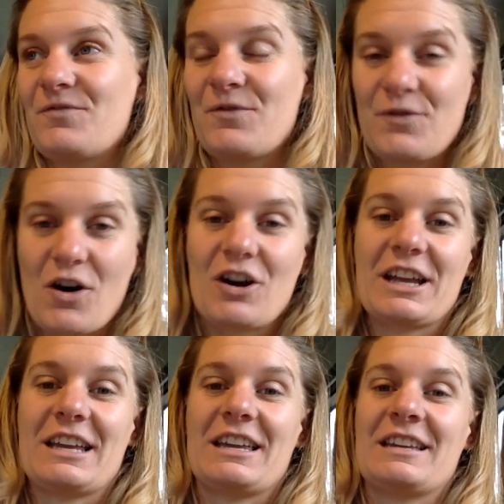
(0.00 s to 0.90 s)

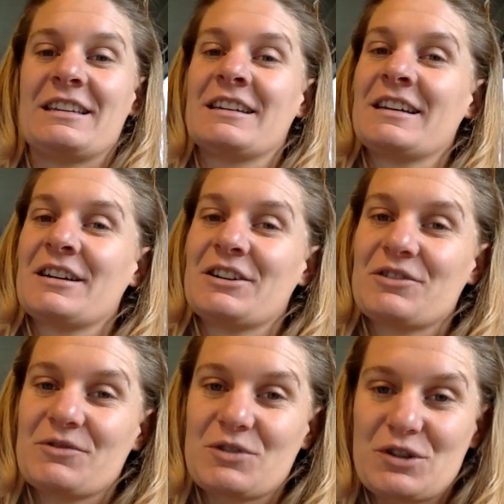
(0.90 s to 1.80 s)
foggy,
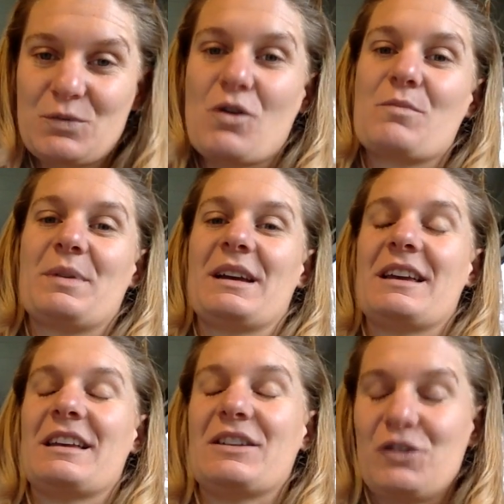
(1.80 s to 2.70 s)

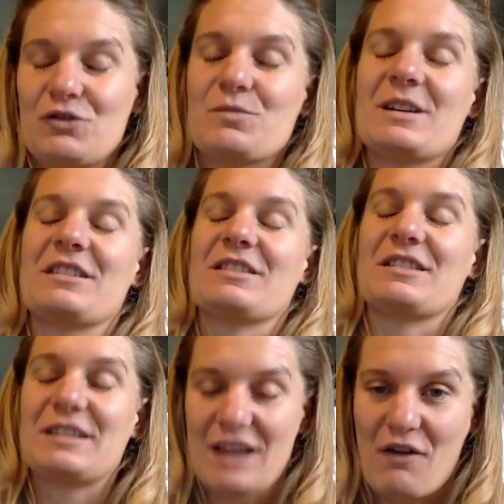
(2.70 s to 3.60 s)
swampy human
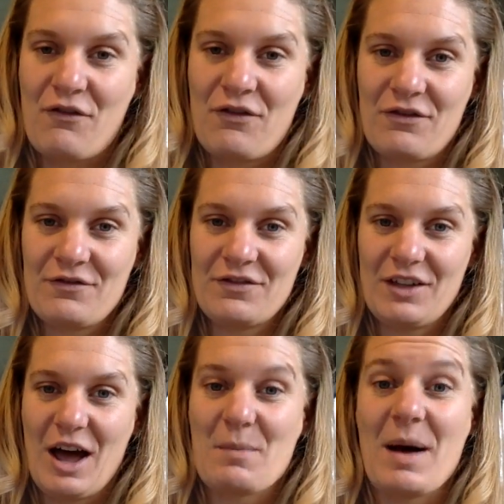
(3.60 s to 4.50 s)
stuff
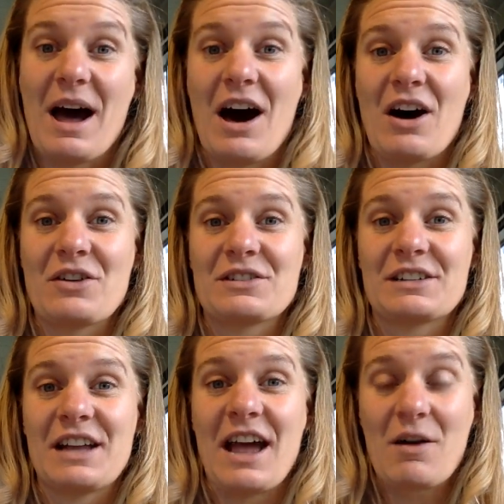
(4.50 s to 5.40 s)
about
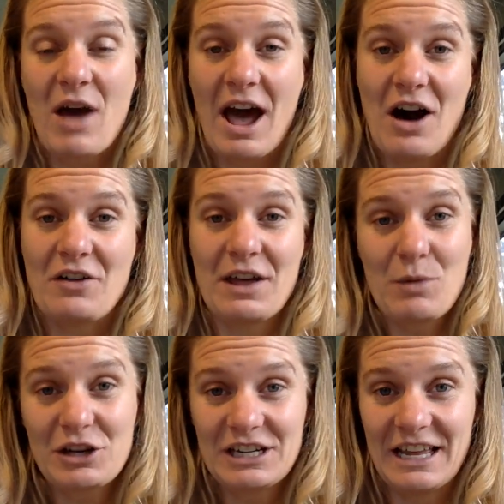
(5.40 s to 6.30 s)
how they
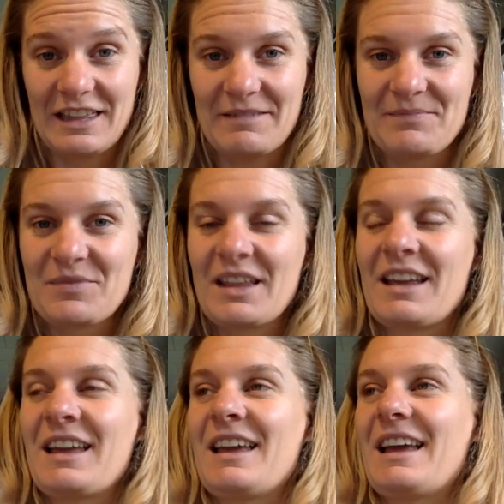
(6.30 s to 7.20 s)
work together.
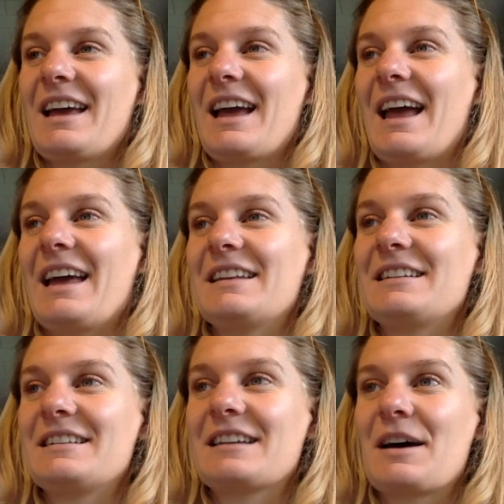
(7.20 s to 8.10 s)

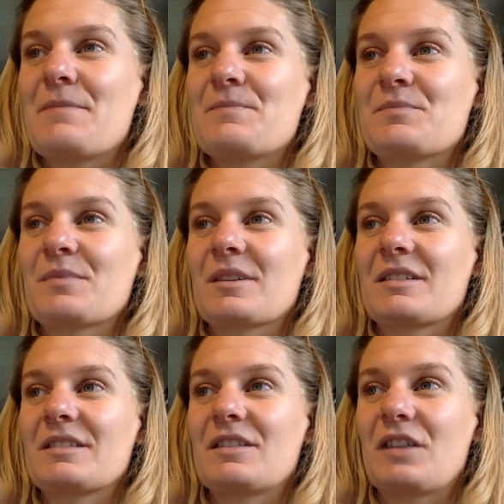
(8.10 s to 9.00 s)
And so
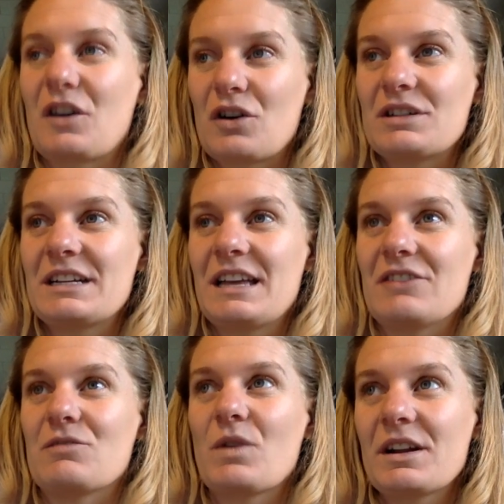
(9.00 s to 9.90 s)
they got
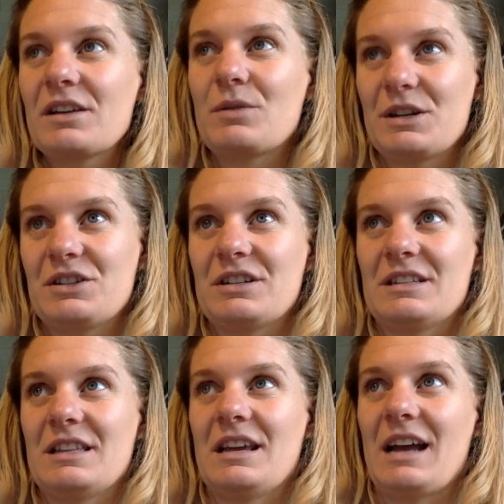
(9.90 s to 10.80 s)
together, and one of the
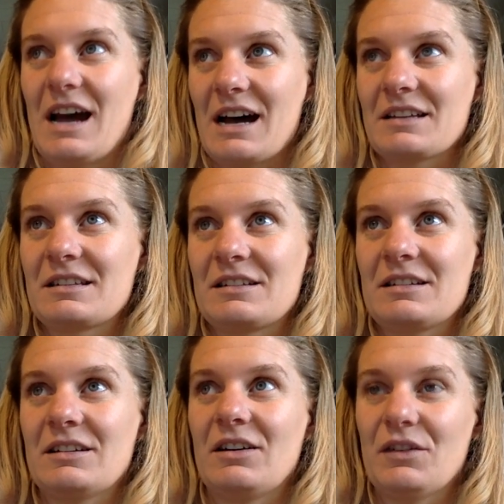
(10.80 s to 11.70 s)
questions that they
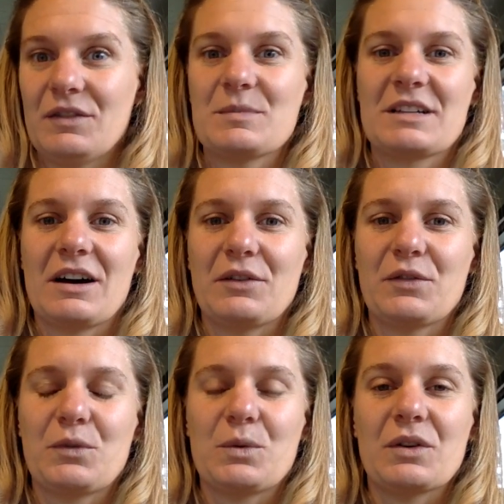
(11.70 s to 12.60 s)
asked of
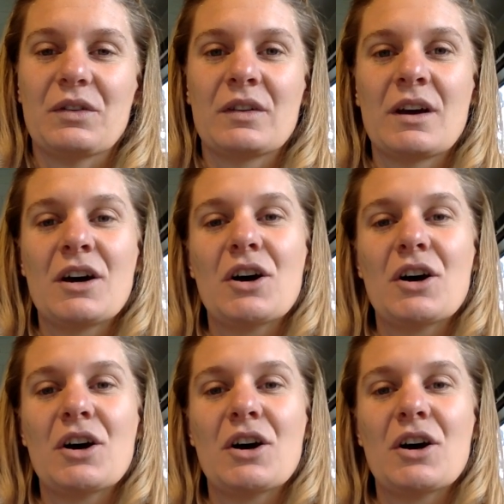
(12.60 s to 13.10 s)
themselves was,